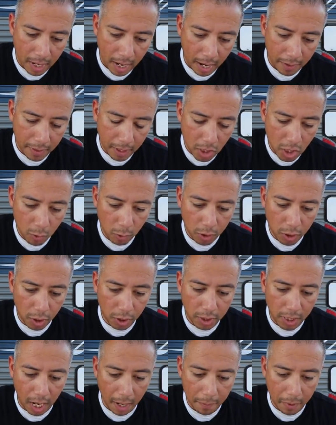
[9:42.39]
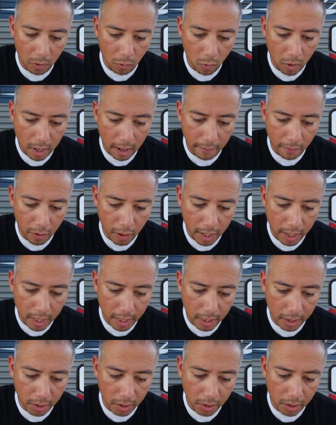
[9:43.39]
and then you would just type in whatever it
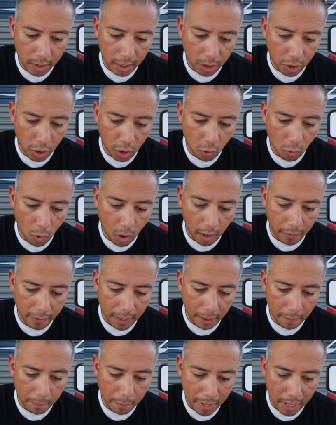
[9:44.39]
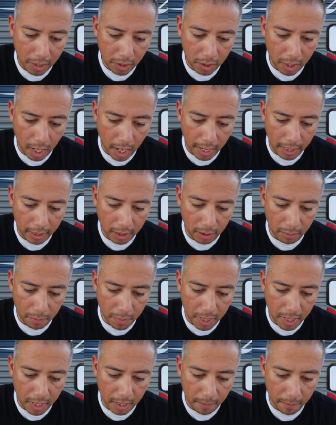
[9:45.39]
is that you want that baseline to
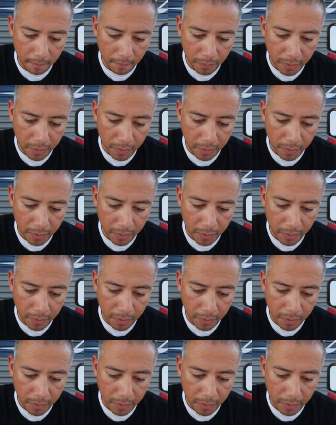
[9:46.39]
be.